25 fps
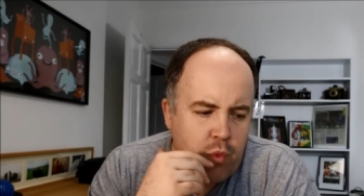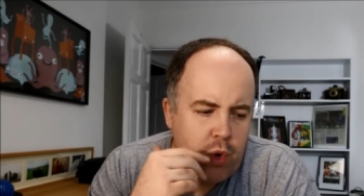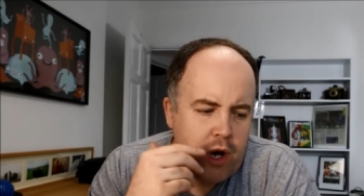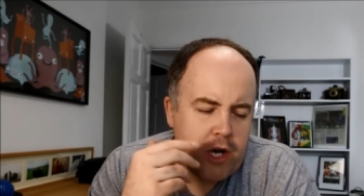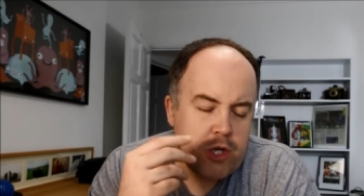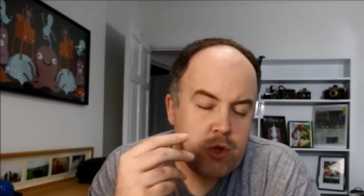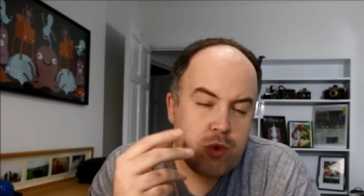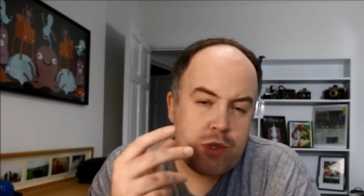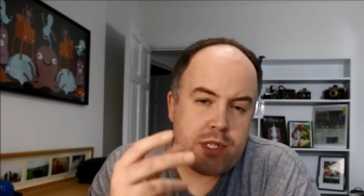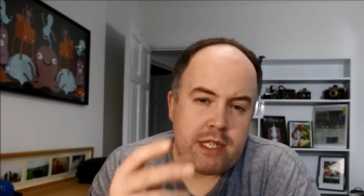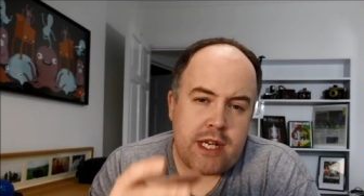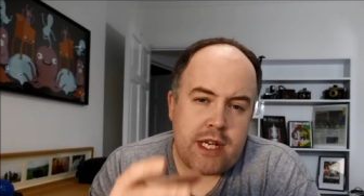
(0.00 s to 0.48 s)

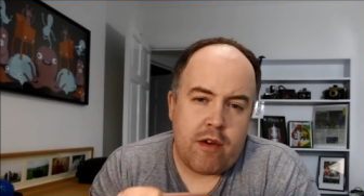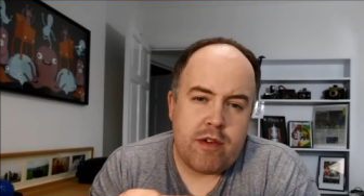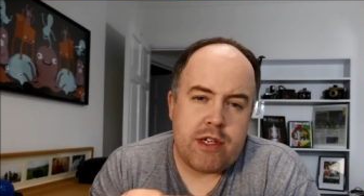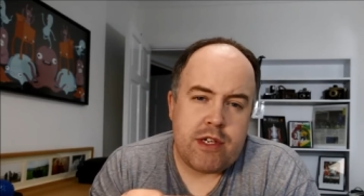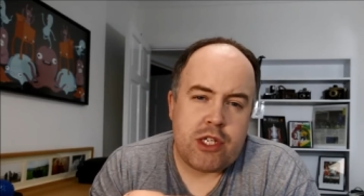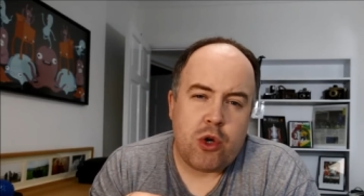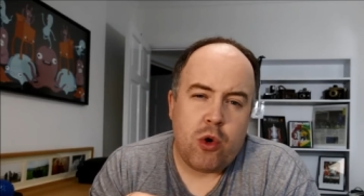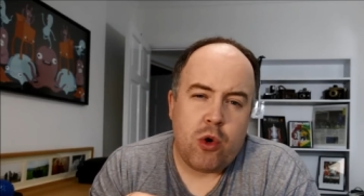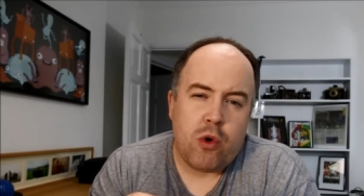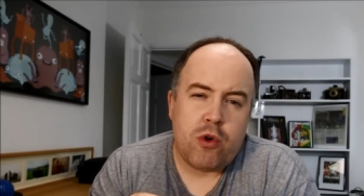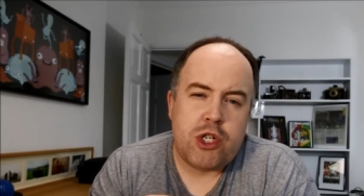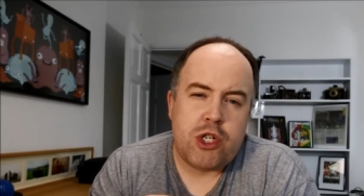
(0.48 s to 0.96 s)
worked with Surrey
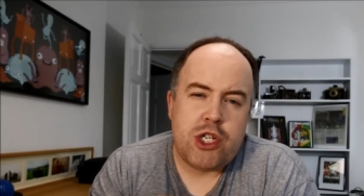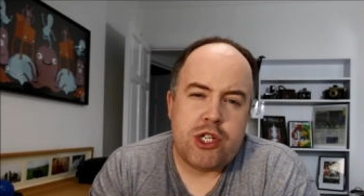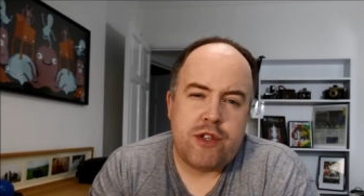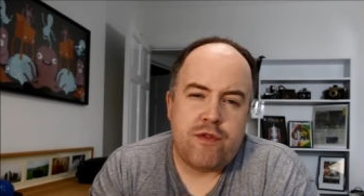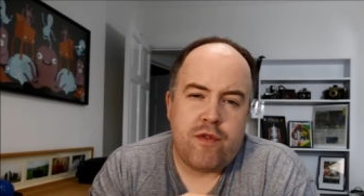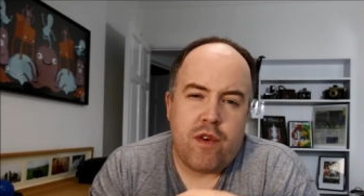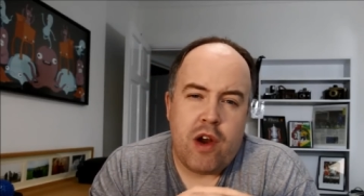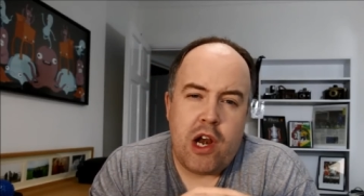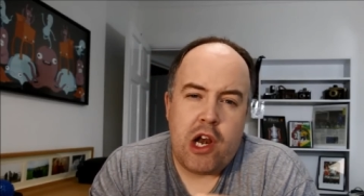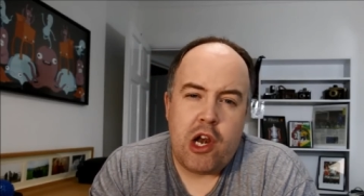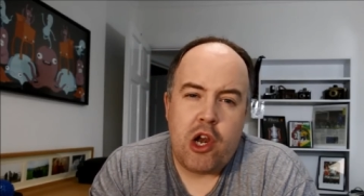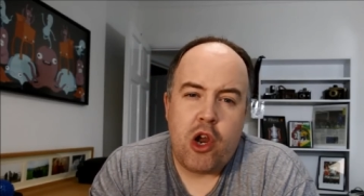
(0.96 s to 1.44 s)
Scorchers
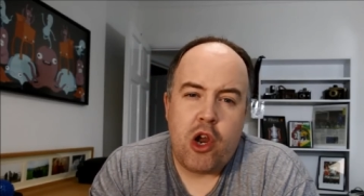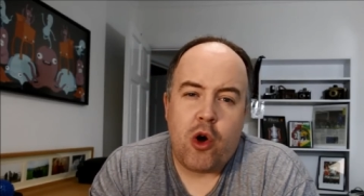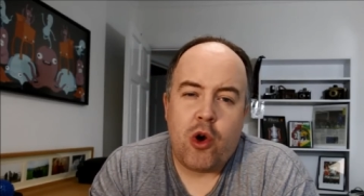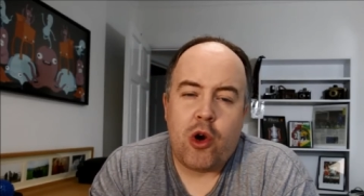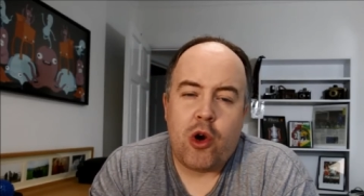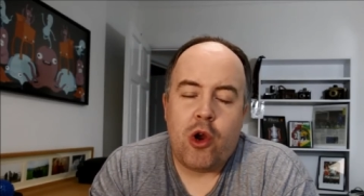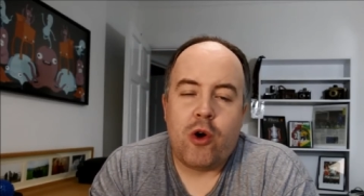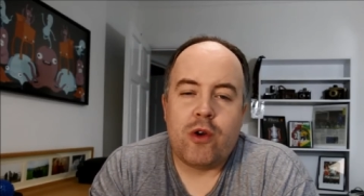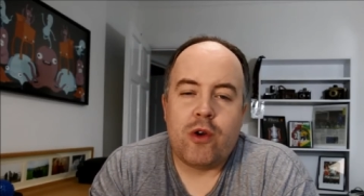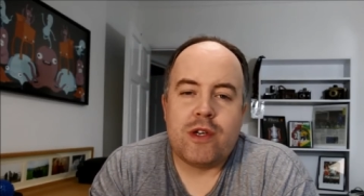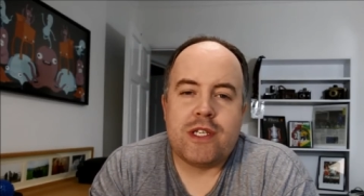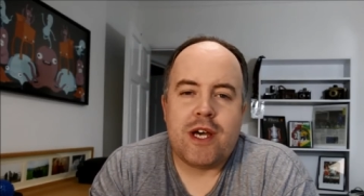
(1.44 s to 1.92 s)
for a
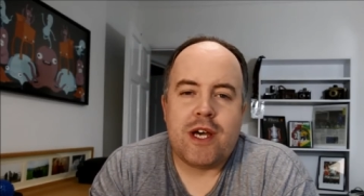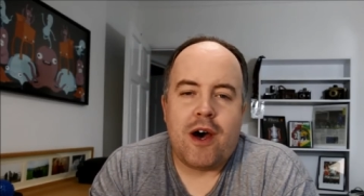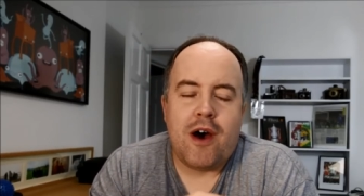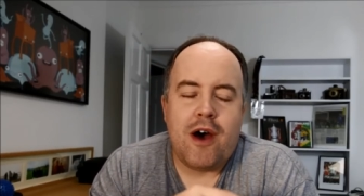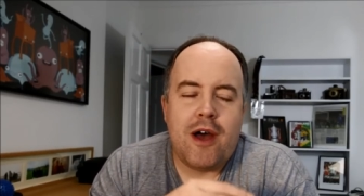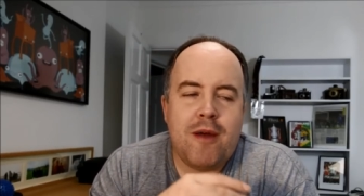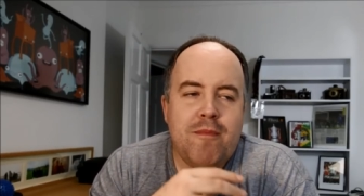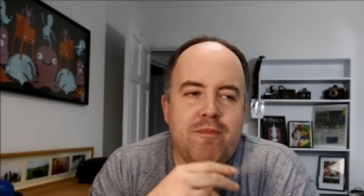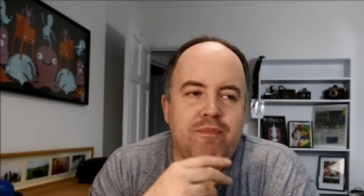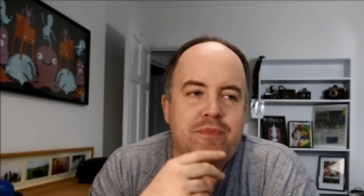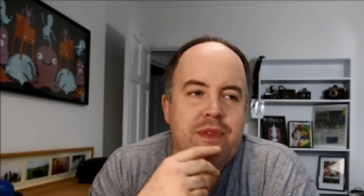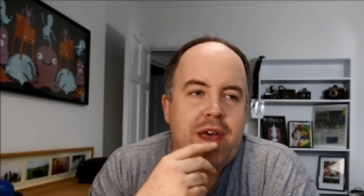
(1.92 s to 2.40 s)
long, long
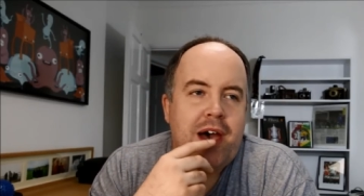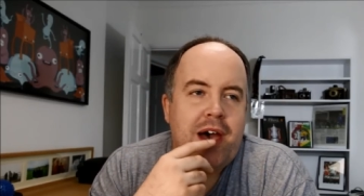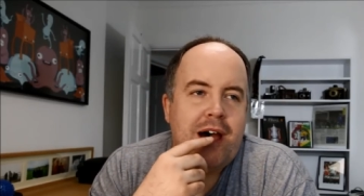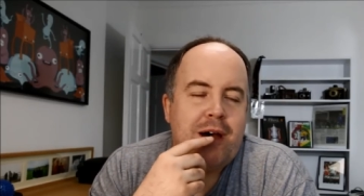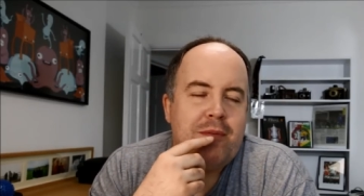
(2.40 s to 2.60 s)
time,